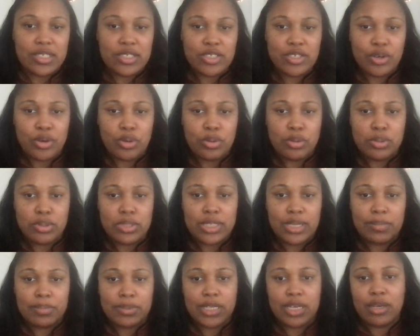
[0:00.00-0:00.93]
So
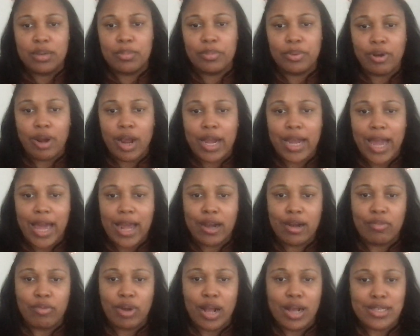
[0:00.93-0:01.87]
September, I got it
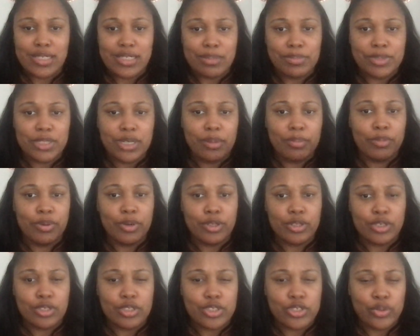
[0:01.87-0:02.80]
around September
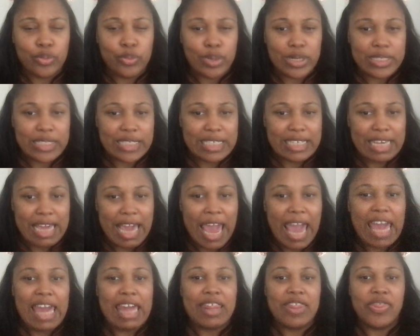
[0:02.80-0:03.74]
the
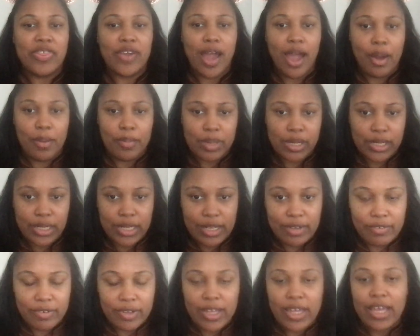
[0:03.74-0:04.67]
28th, I believe.